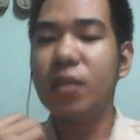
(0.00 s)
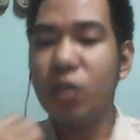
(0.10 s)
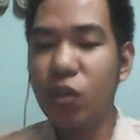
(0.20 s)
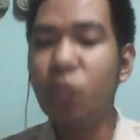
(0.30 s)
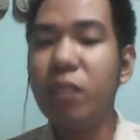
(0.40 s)

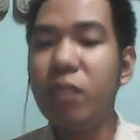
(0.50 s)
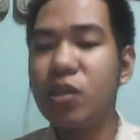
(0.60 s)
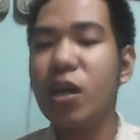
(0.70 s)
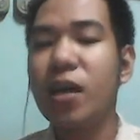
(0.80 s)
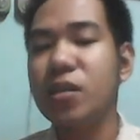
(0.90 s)
new
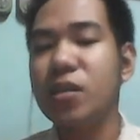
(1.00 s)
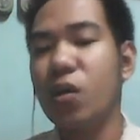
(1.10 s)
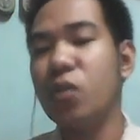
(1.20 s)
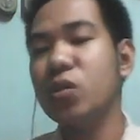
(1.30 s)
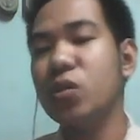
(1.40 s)
media is
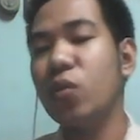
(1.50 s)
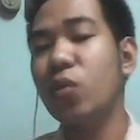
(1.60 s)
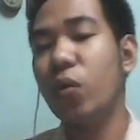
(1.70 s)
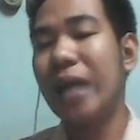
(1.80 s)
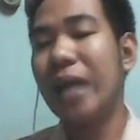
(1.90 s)
also
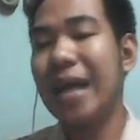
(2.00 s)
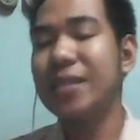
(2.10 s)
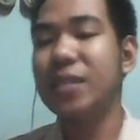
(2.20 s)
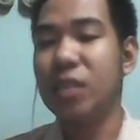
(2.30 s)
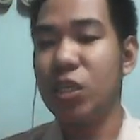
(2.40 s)
known
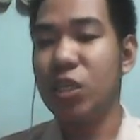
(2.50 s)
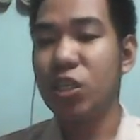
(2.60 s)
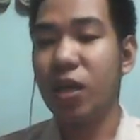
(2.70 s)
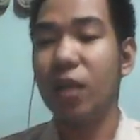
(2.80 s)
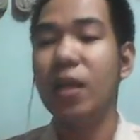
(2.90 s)
as
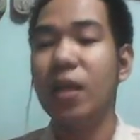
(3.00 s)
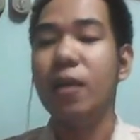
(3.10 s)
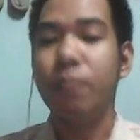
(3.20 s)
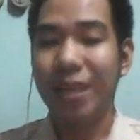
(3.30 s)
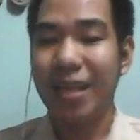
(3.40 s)
digital
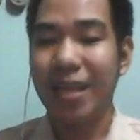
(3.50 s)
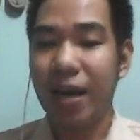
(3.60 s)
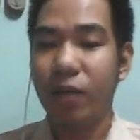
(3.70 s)
media.